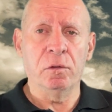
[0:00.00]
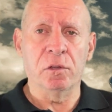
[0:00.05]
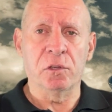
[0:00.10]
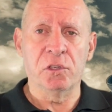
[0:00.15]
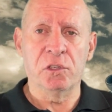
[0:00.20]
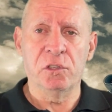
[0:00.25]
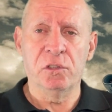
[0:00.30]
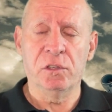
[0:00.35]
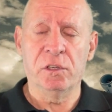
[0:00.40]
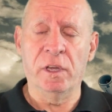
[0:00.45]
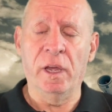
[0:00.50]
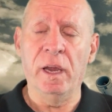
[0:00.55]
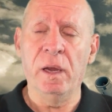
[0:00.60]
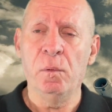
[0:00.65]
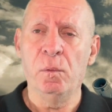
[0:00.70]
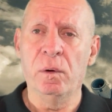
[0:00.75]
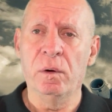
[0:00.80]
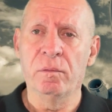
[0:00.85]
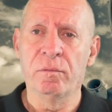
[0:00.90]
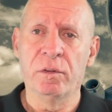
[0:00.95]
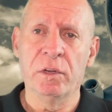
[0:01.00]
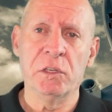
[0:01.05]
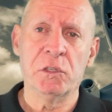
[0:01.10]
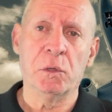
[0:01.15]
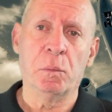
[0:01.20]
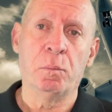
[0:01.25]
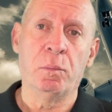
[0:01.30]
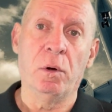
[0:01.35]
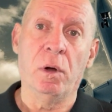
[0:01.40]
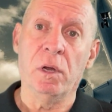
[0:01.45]
this K1
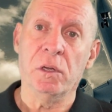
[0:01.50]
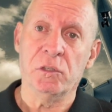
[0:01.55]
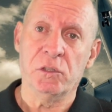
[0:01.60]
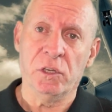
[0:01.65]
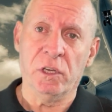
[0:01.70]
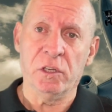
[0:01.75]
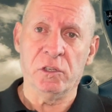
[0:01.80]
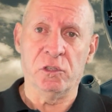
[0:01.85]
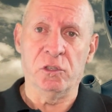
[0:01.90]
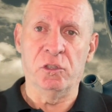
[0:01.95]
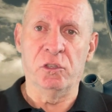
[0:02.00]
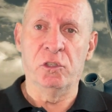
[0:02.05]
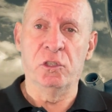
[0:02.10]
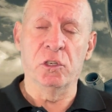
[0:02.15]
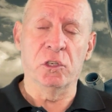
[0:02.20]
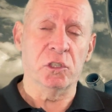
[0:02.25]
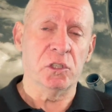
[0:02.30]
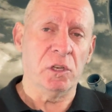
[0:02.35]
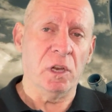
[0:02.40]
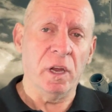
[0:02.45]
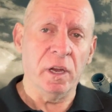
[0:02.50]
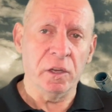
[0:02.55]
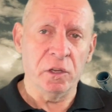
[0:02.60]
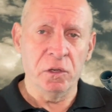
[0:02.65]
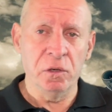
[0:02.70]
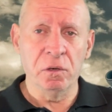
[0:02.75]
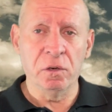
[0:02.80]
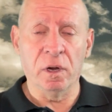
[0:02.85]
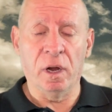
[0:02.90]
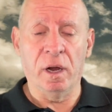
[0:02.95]
visa process just like
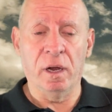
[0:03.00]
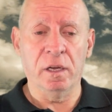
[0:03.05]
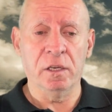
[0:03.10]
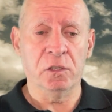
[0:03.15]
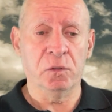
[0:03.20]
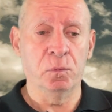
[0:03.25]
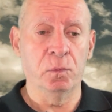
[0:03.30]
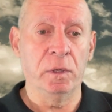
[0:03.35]
you guys.